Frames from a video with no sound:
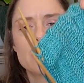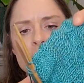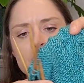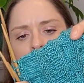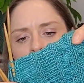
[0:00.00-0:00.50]

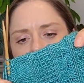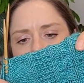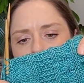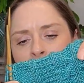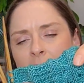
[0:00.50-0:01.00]
is, in the
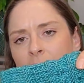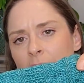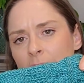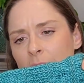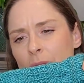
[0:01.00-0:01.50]

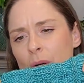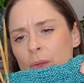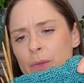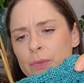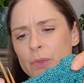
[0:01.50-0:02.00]
pattern, it
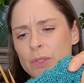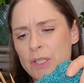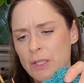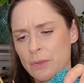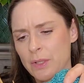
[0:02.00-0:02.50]
calls for
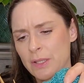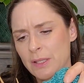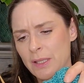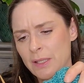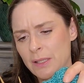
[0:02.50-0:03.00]

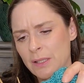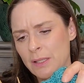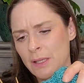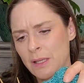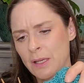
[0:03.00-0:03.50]
decreases
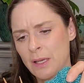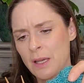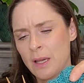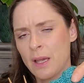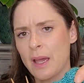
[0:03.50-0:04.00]

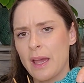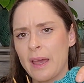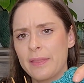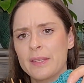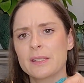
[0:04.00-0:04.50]

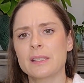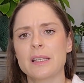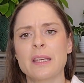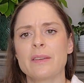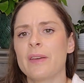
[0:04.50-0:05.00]
at the
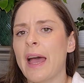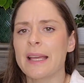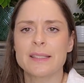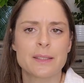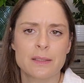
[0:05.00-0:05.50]
sleeve.
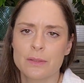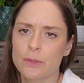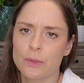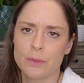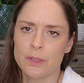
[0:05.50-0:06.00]
I didn't
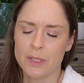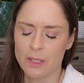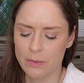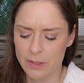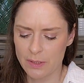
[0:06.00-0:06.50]
do the
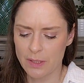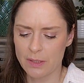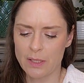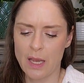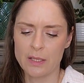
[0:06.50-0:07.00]

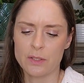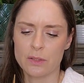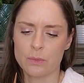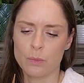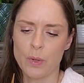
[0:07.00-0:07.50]
decreases. I
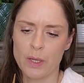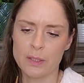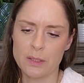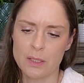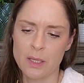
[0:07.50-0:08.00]
just
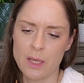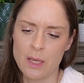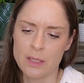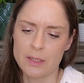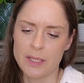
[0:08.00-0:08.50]
went
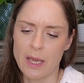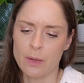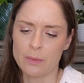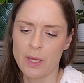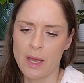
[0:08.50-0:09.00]

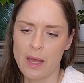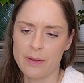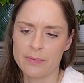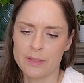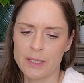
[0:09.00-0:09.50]
down
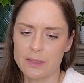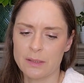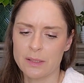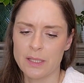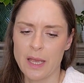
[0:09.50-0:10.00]
half a needle
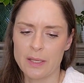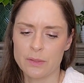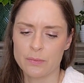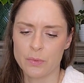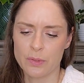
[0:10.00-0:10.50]
size
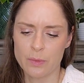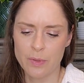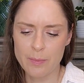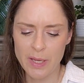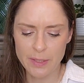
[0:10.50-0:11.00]
for the
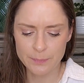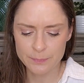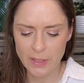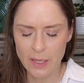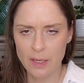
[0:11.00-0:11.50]
ribbing,
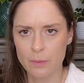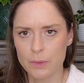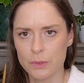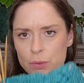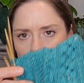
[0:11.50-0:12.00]
and I
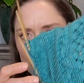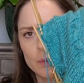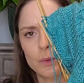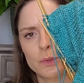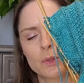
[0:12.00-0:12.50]
will
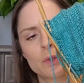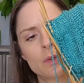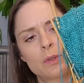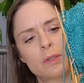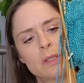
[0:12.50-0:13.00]
do
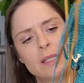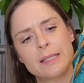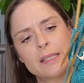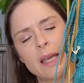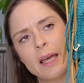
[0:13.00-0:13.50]

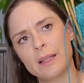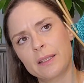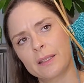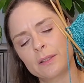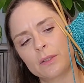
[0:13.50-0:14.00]

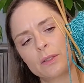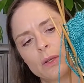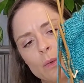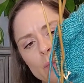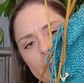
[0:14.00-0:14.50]
Italian
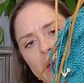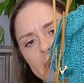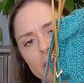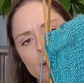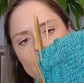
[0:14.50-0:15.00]
sewn
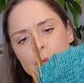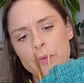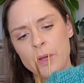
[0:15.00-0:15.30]
bind off